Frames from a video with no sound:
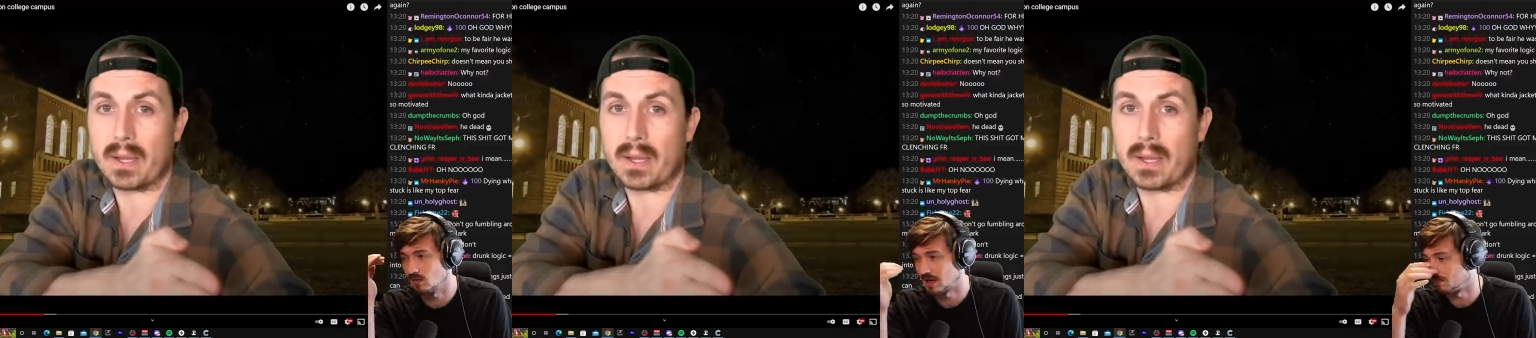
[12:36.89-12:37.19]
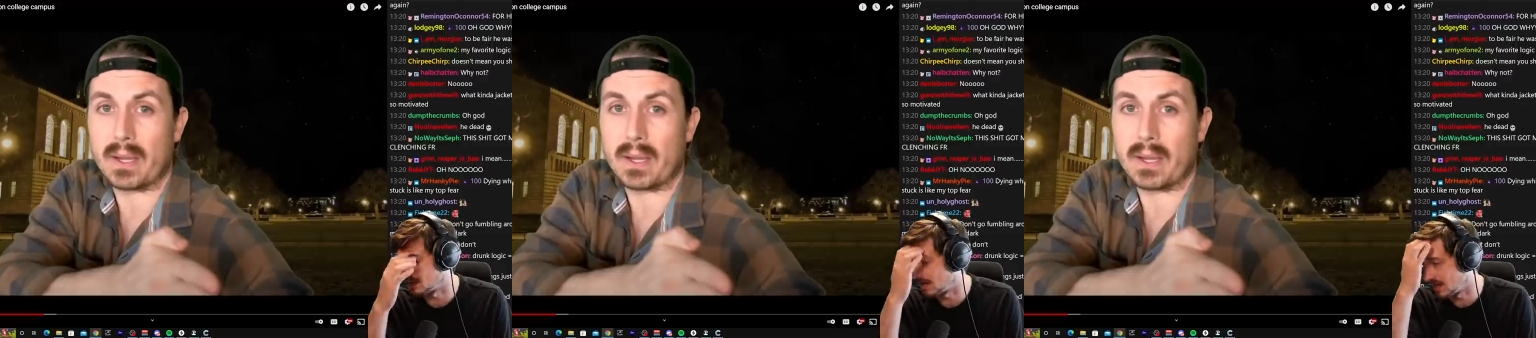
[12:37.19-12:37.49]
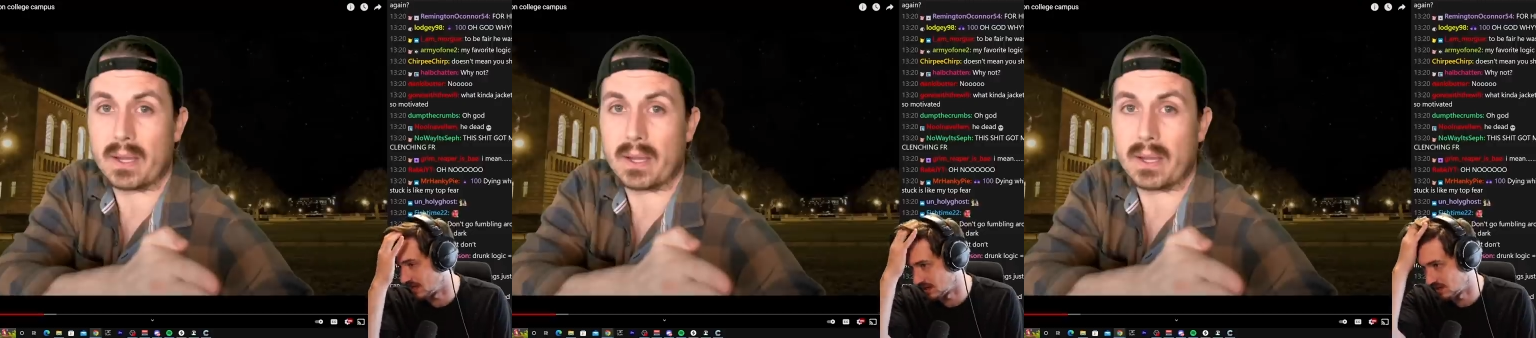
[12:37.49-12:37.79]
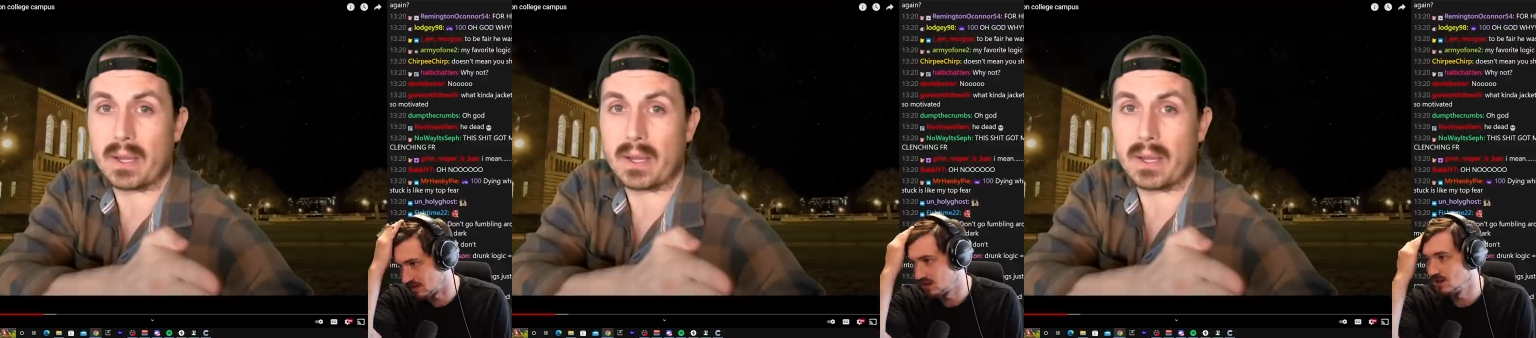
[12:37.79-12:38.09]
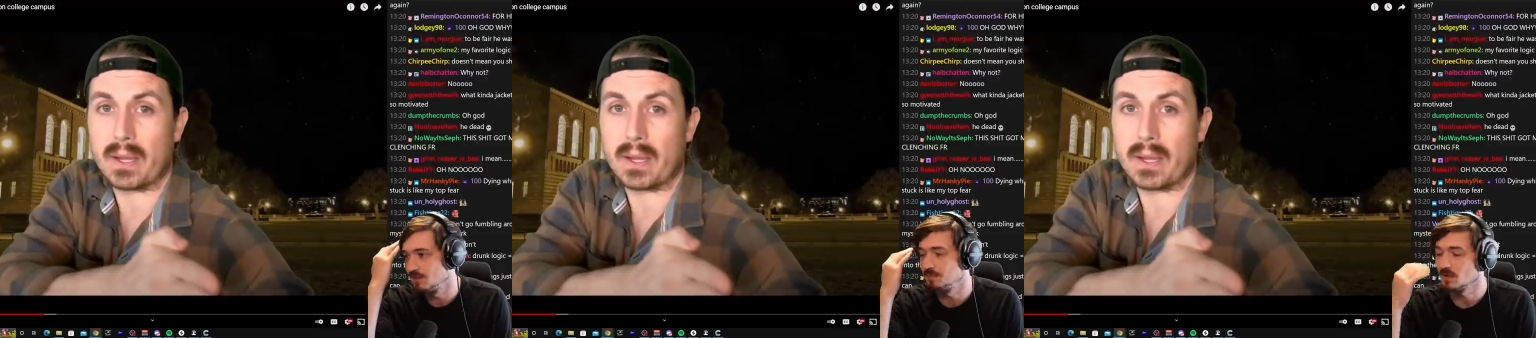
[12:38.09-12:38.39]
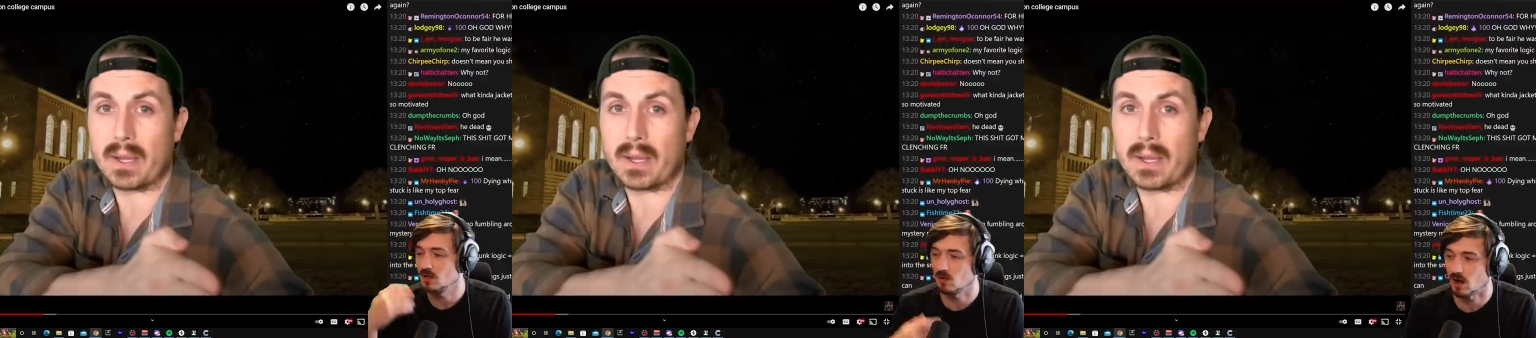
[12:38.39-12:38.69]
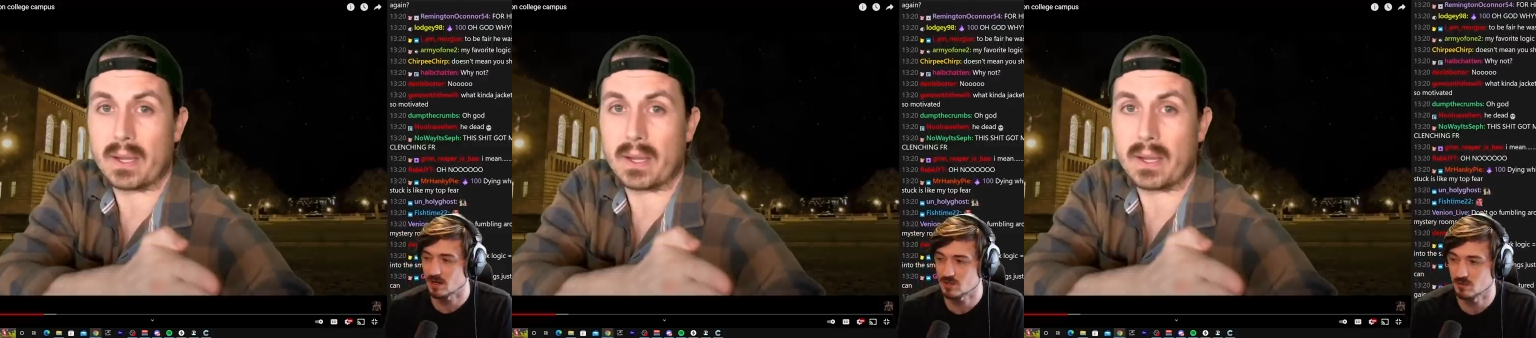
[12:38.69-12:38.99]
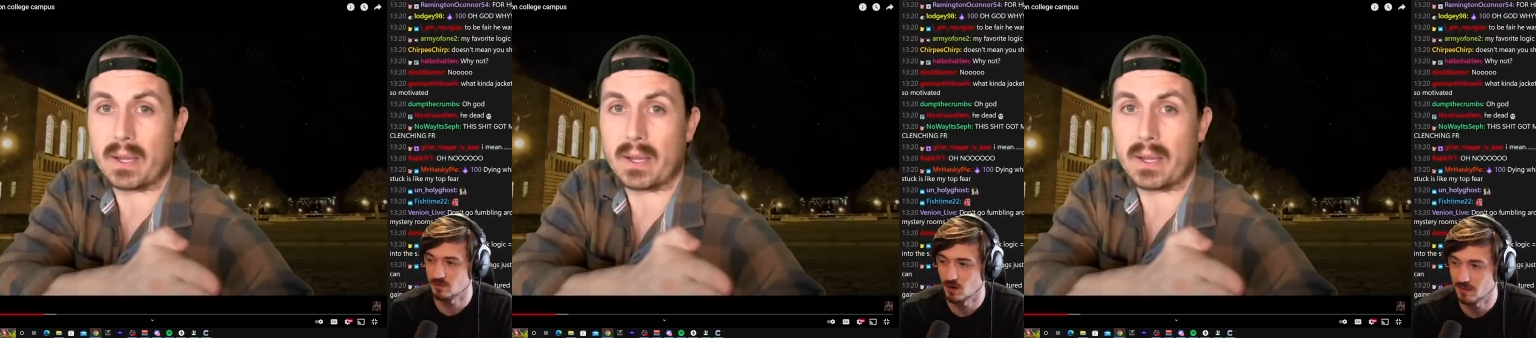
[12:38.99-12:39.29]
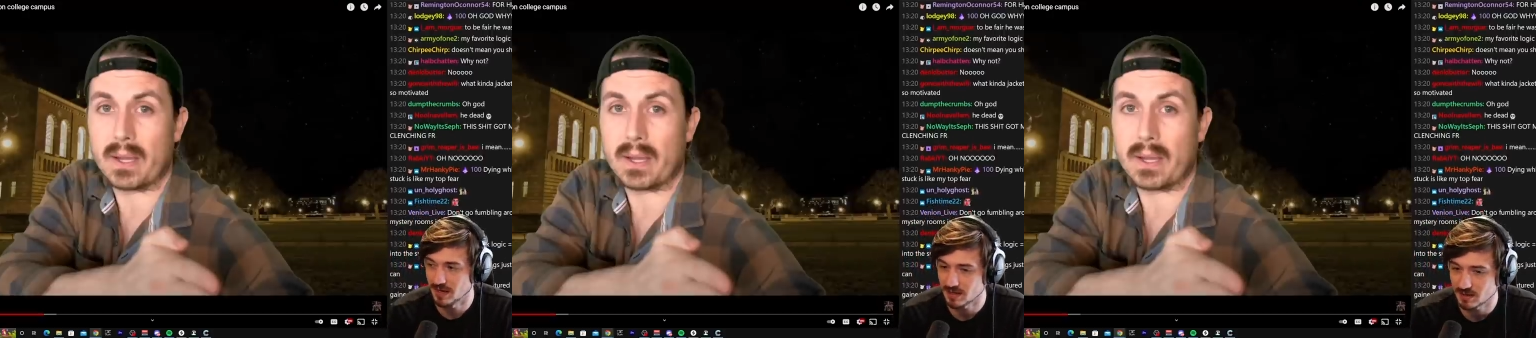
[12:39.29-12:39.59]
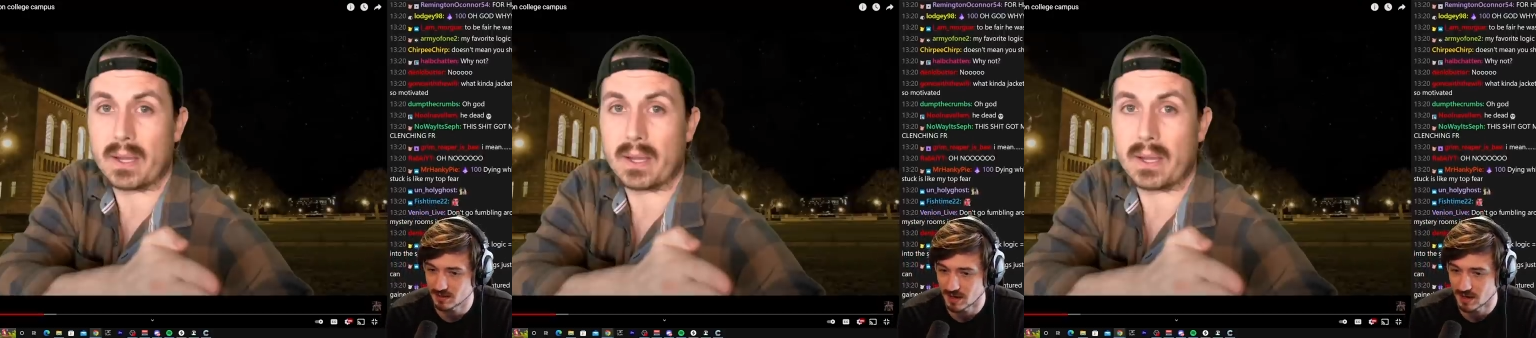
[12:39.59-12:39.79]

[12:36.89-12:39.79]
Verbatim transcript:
Speaker 1: Like being in a claustrophobic